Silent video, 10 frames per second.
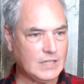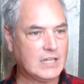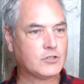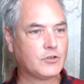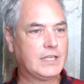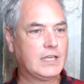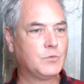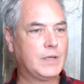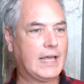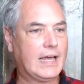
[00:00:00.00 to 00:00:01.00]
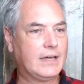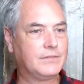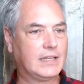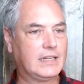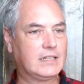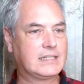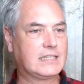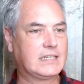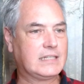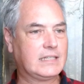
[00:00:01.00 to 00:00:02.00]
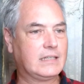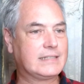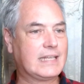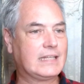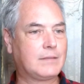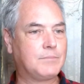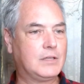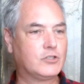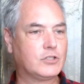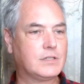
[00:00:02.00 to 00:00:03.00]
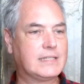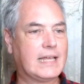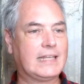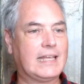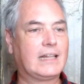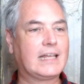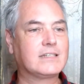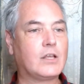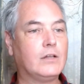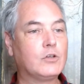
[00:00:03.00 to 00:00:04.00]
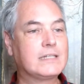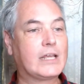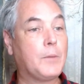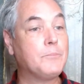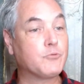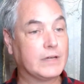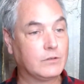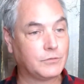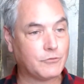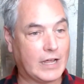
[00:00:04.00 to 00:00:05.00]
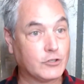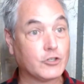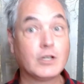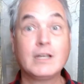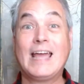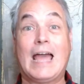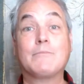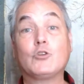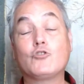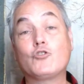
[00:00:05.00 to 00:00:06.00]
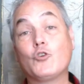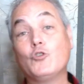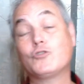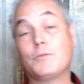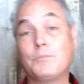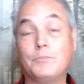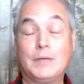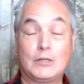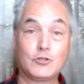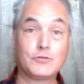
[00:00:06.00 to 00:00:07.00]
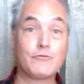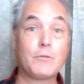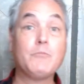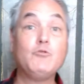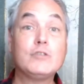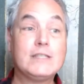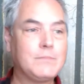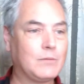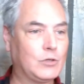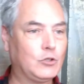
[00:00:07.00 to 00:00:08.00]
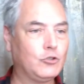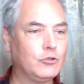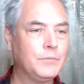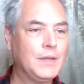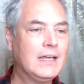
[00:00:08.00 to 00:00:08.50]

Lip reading: So here we have line in the sand that mentions that it looks like a brittle fracture. I'm going to show you some pictures from a museum I went to,